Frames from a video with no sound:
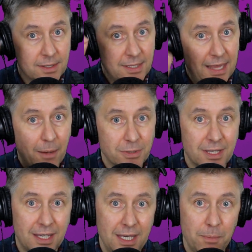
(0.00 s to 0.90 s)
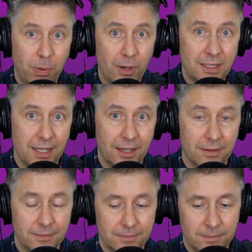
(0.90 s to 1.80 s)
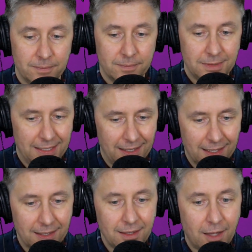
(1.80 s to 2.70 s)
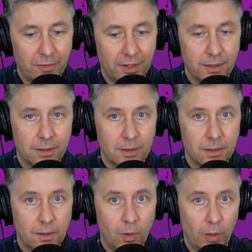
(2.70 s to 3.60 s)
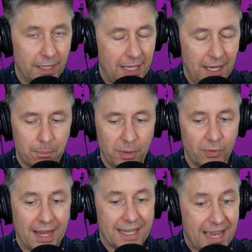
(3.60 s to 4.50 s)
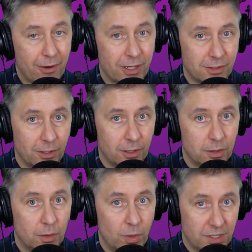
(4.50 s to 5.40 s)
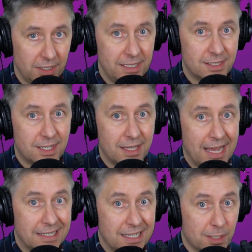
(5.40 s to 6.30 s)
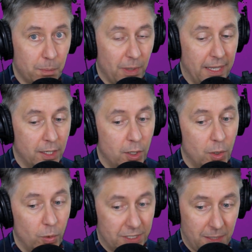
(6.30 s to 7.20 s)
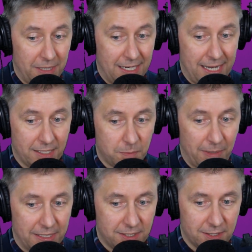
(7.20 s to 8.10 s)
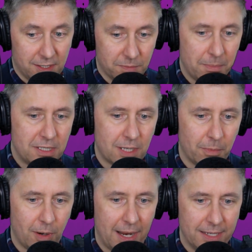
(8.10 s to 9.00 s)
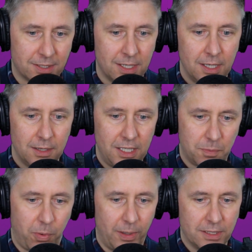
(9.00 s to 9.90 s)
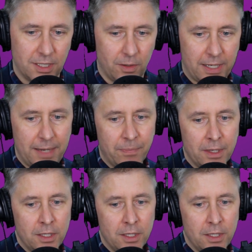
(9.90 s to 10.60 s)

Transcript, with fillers: See, that was the key point here. You got to love it, or you can't build that character, which leads to that discipline, which can be enhanced by systems. Let me summarize these points here, okay?